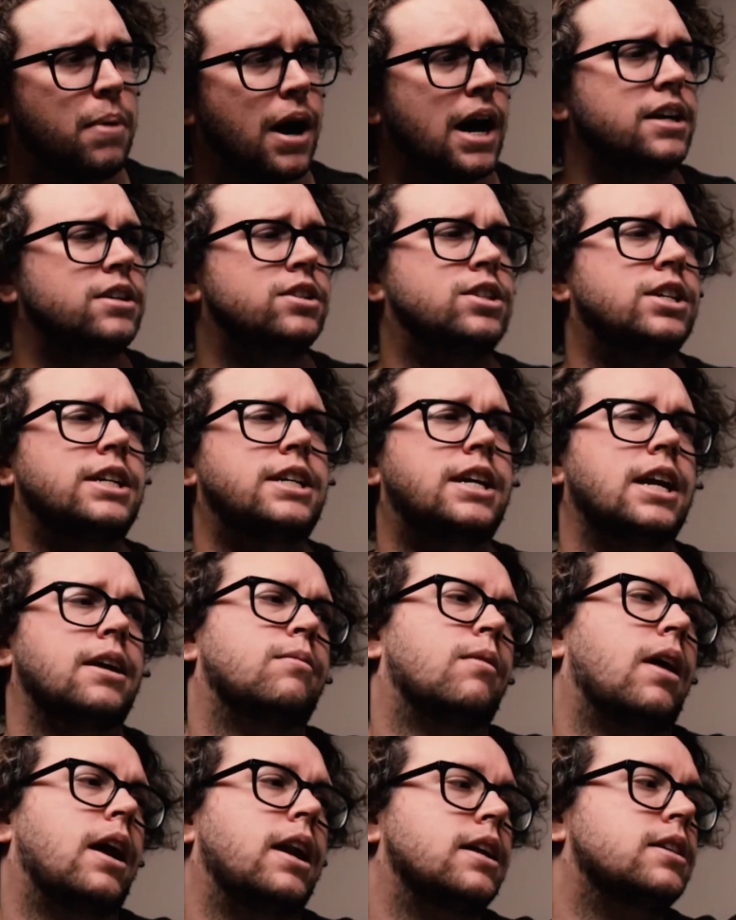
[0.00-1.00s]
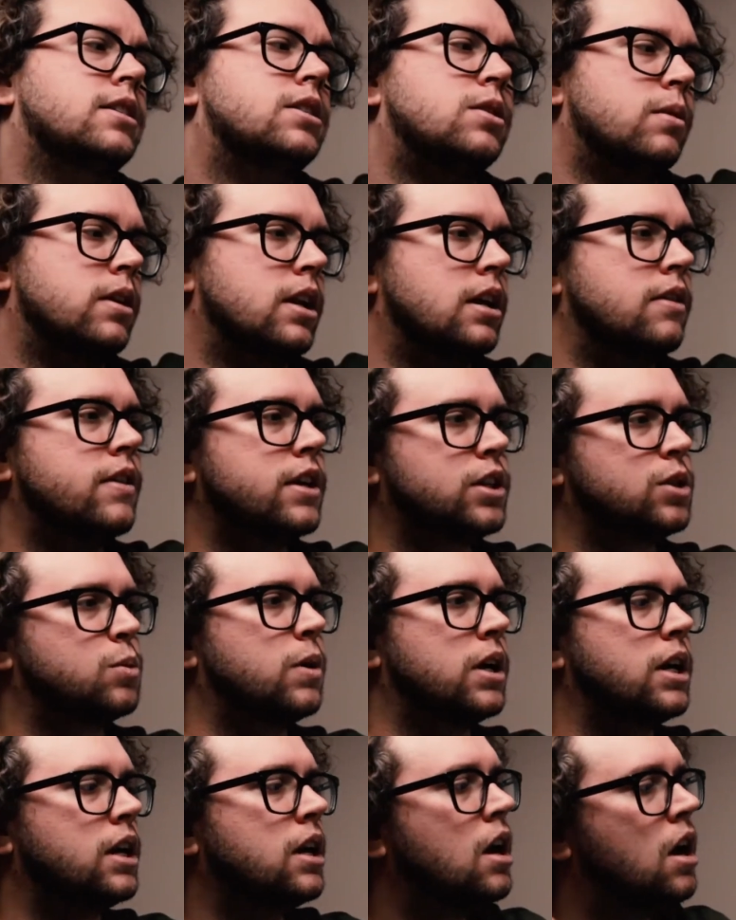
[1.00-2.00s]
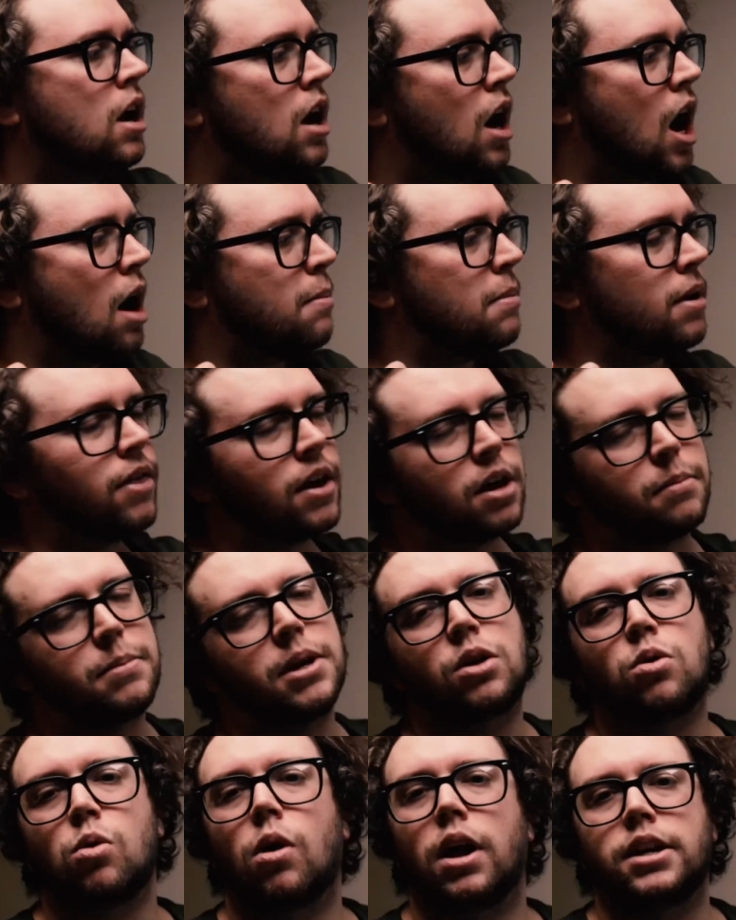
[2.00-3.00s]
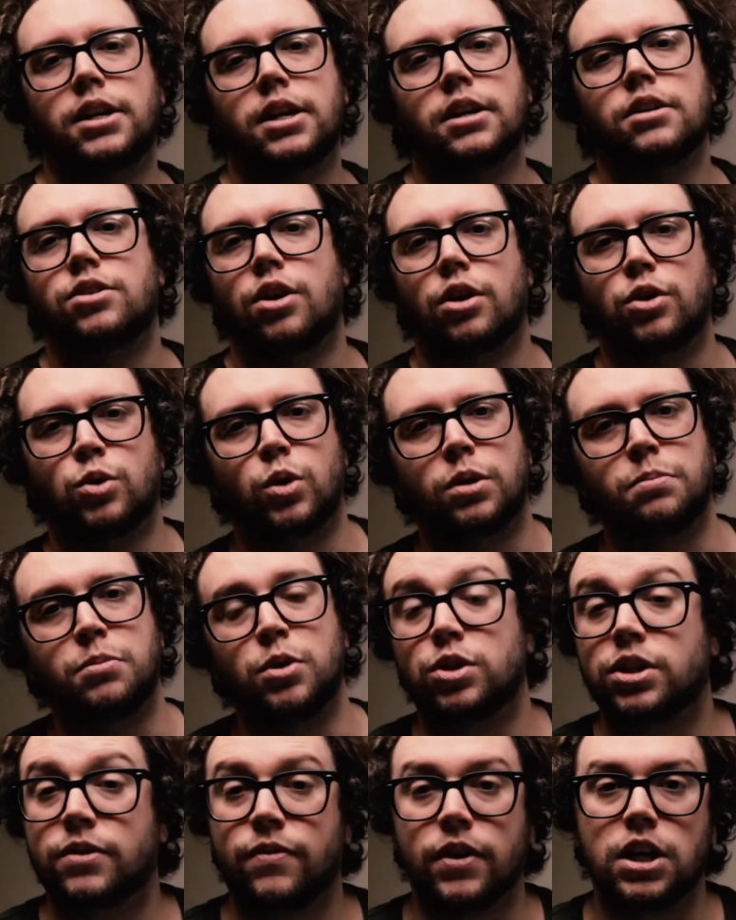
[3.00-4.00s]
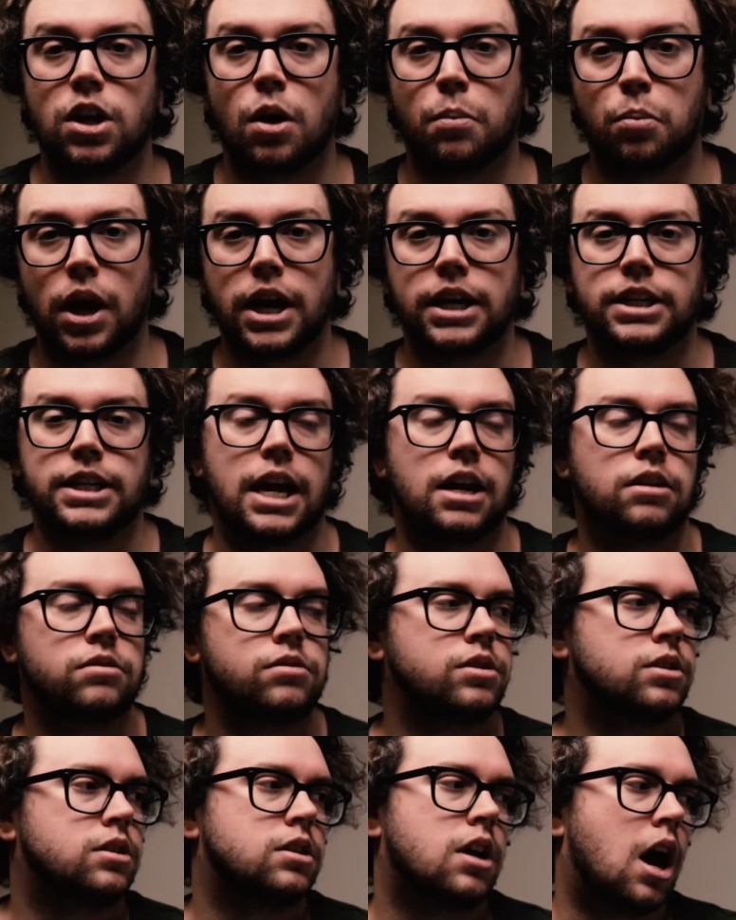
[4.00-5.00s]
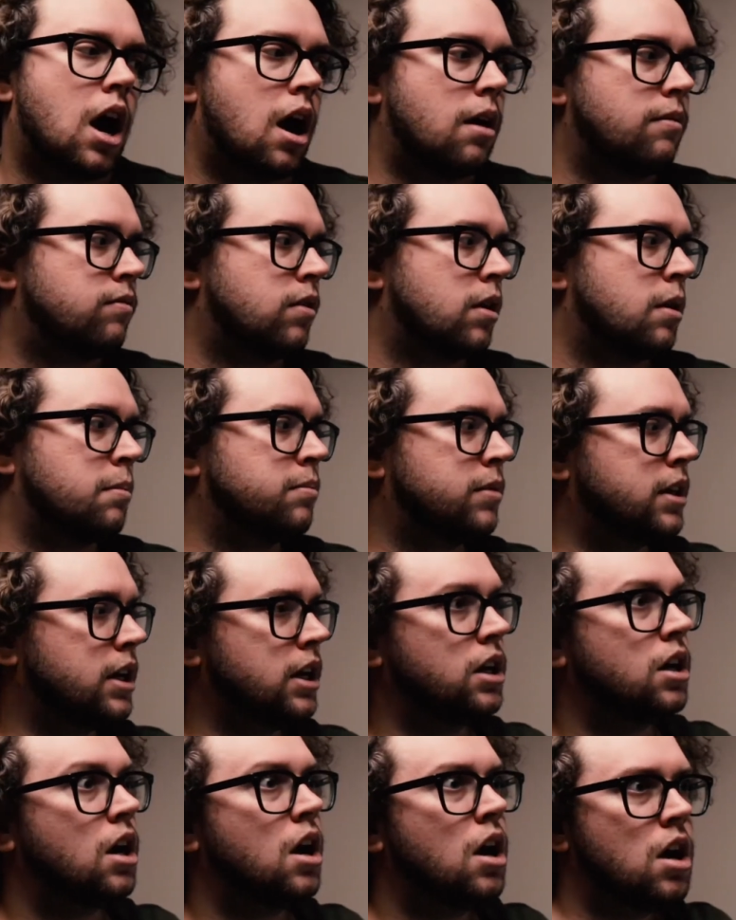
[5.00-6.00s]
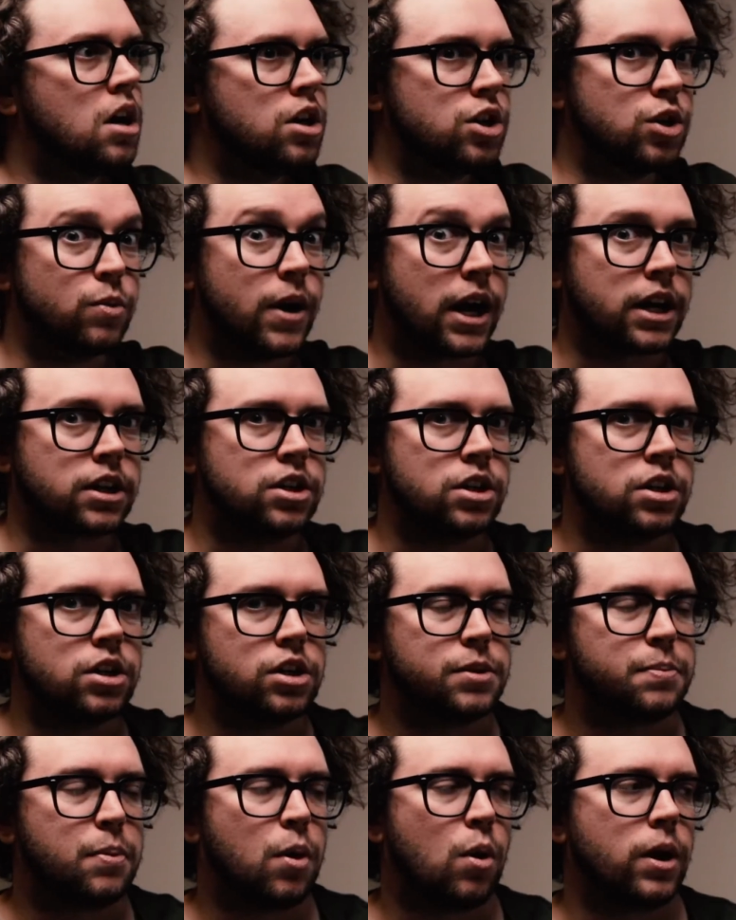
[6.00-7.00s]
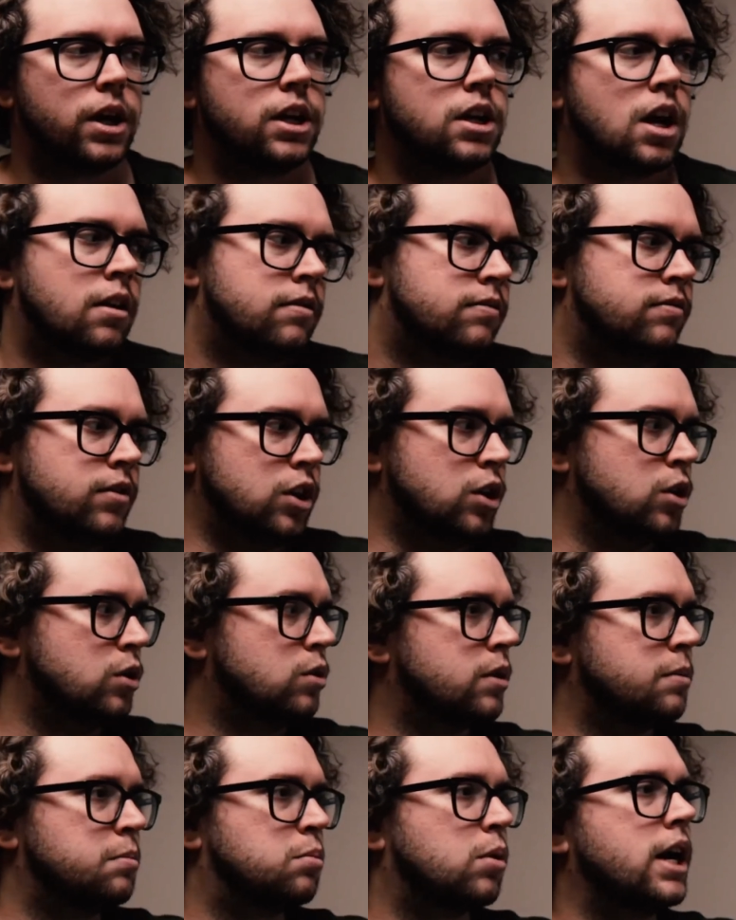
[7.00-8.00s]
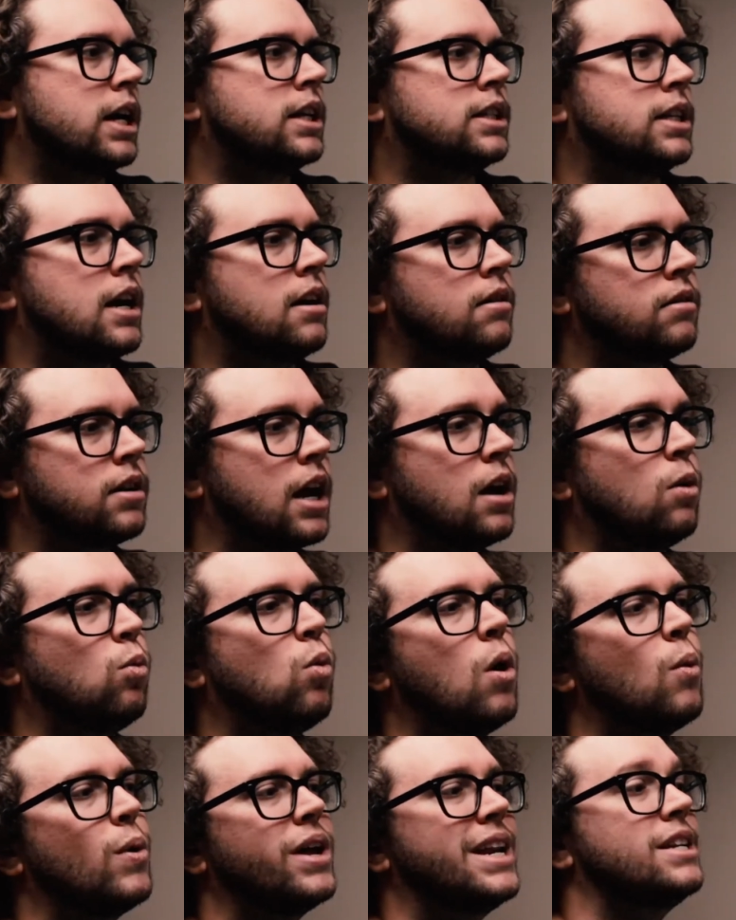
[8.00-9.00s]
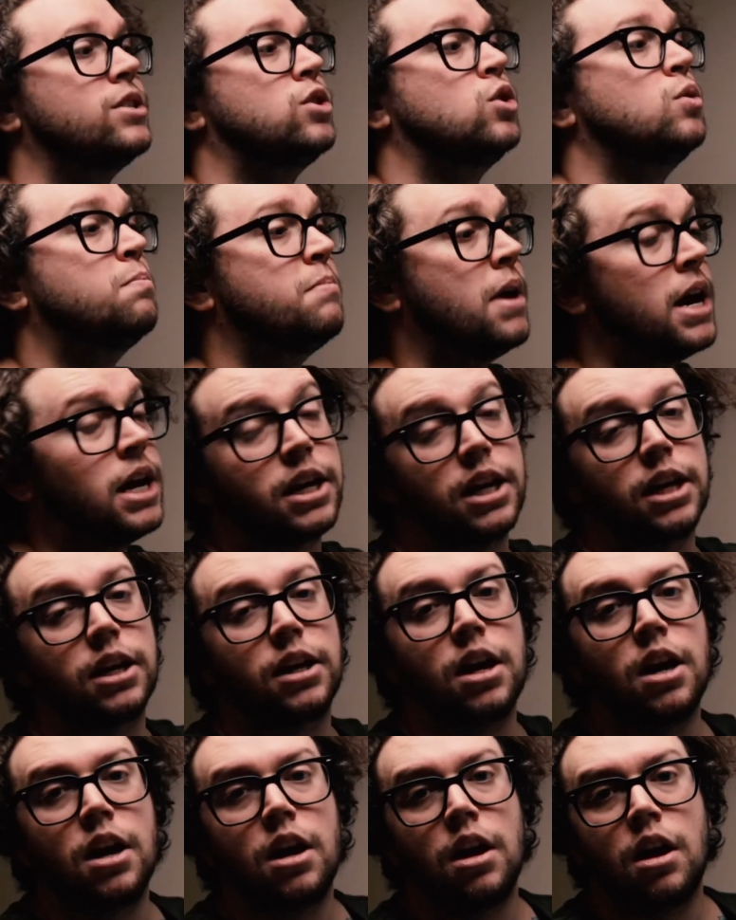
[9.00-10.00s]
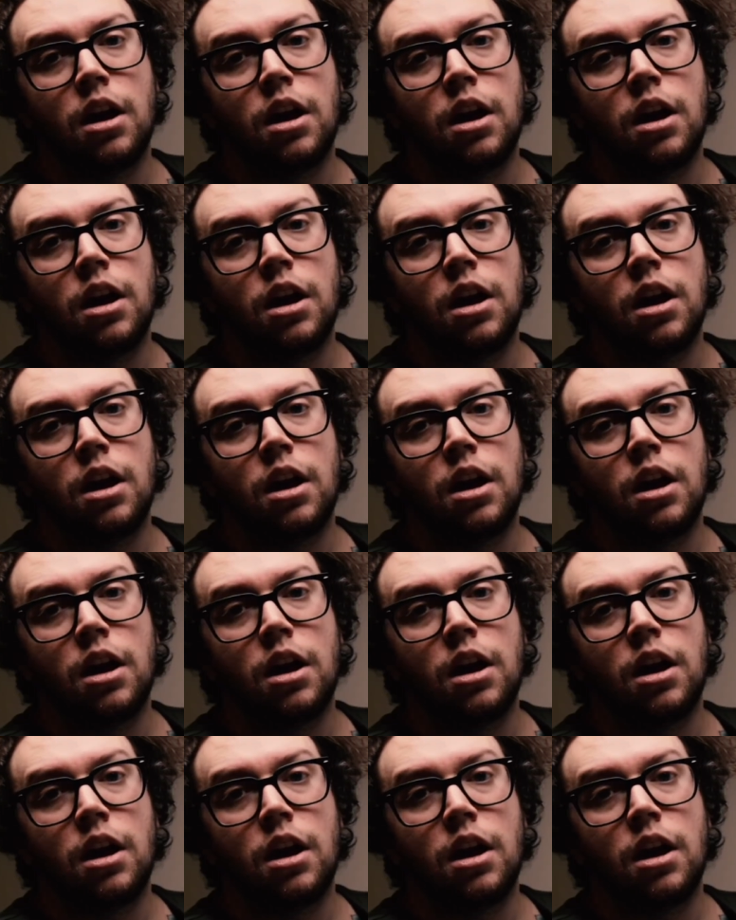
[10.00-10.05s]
But to get right into it, in this one, I thought it'd be a cool idea to start doing music video breakdowns from the director's point of view and break down kind of what went into making